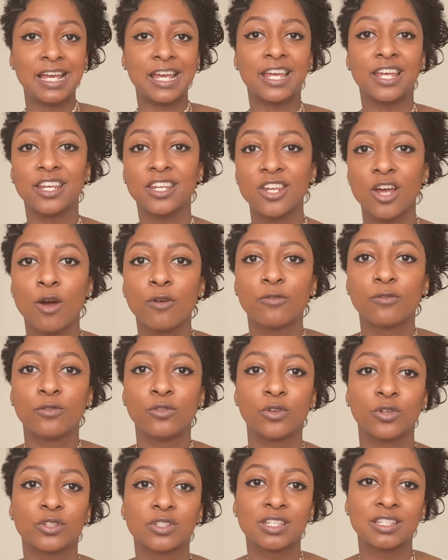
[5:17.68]
enough
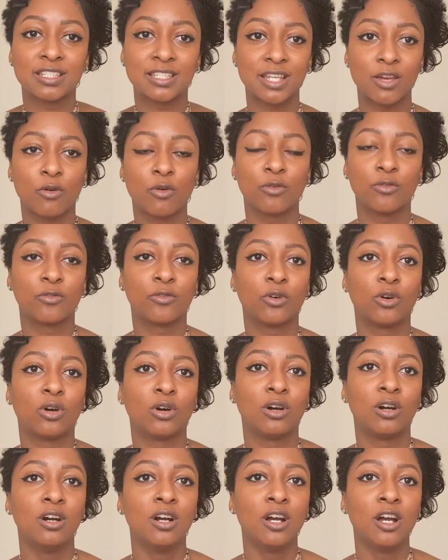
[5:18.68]
not to settle
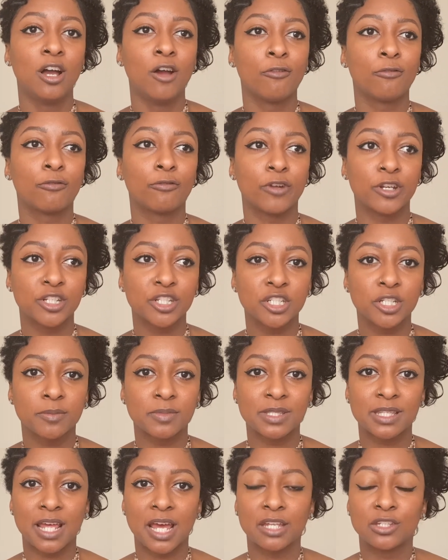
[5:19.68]
for
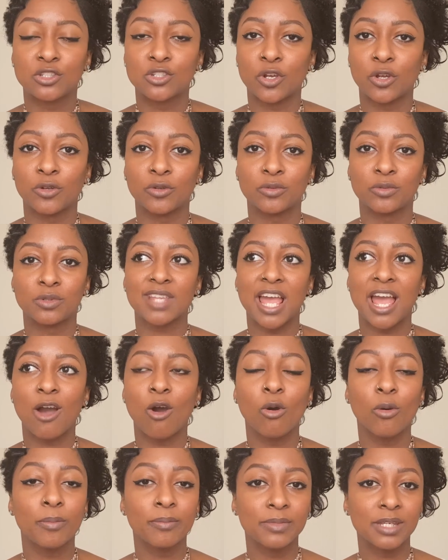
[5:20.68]
friendships that don't
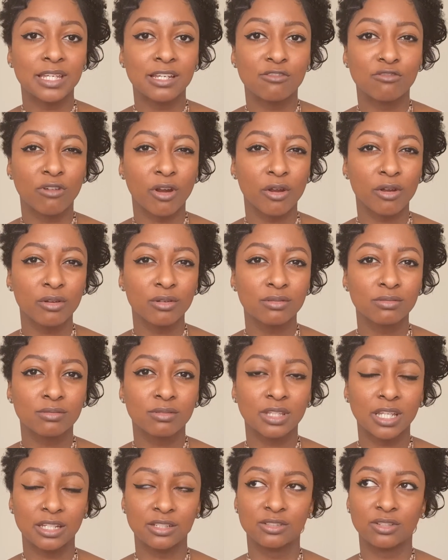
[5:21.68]
help me grow.
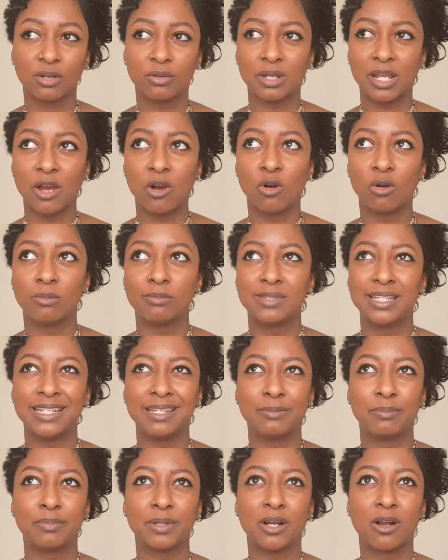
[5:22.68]
They don't help
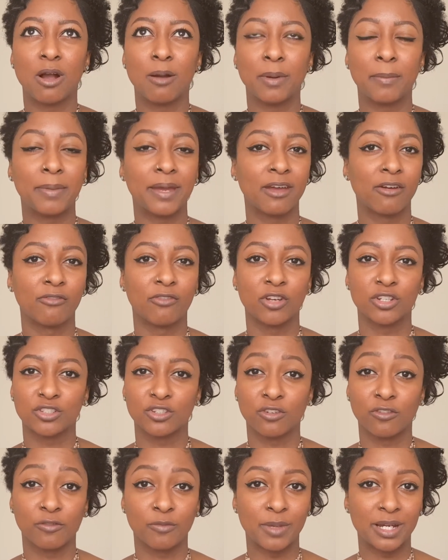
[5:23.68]
me become a better
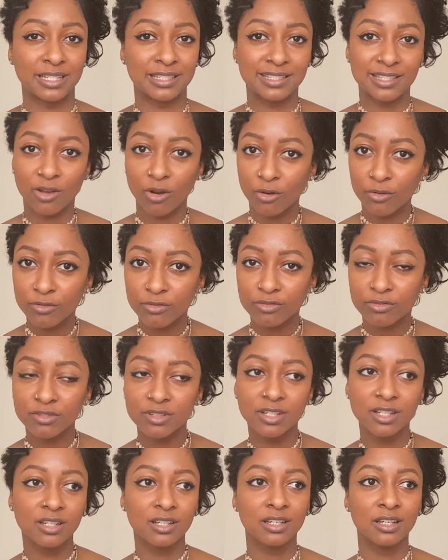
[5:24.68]
version of myself.
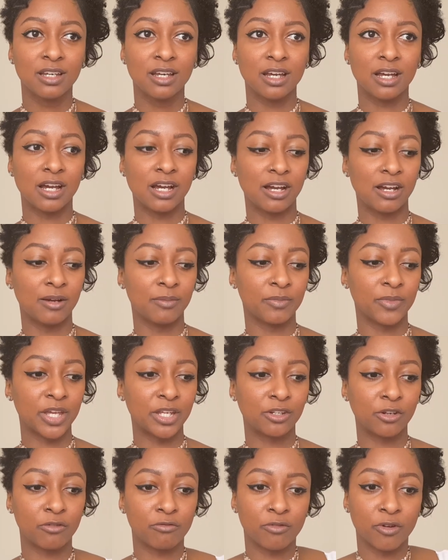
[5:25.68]
They
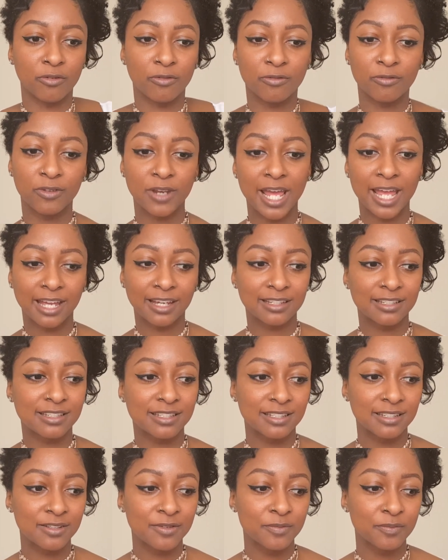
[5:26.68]
don't
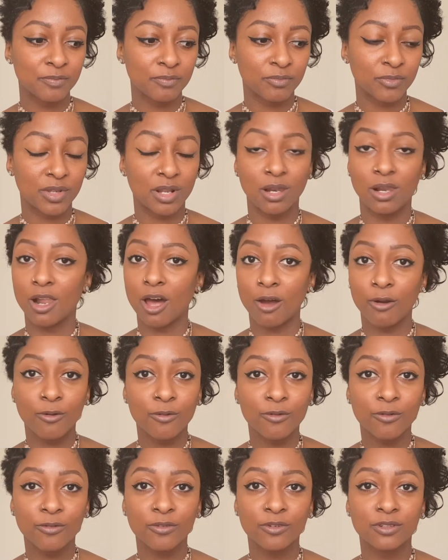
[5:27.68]
reflect
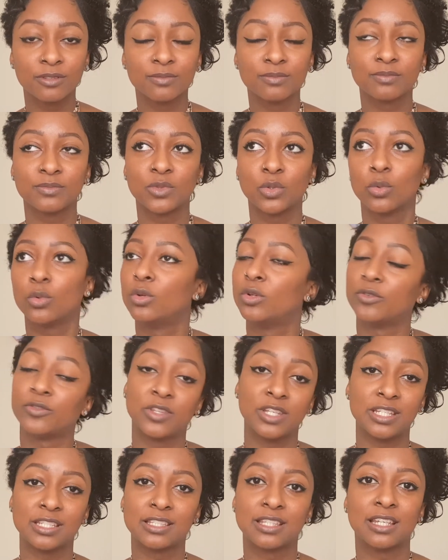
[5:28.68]
love, all of
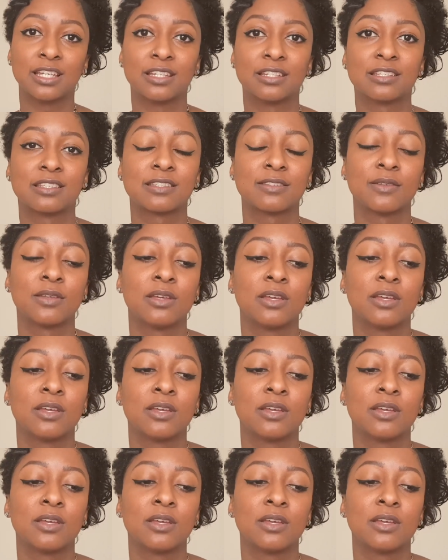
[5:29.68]
these things.